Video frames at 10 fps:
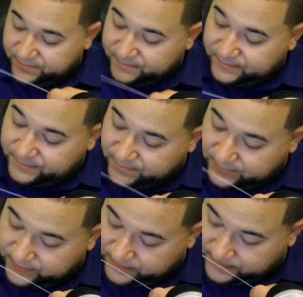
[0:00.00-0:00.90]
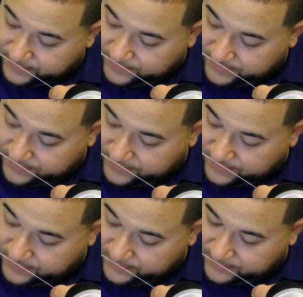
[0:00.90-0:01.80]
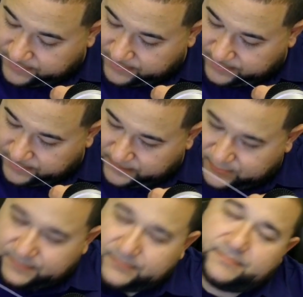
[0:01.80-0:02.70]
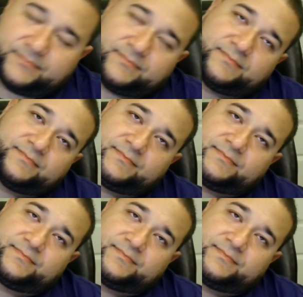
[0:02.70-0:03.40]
Nothing is said.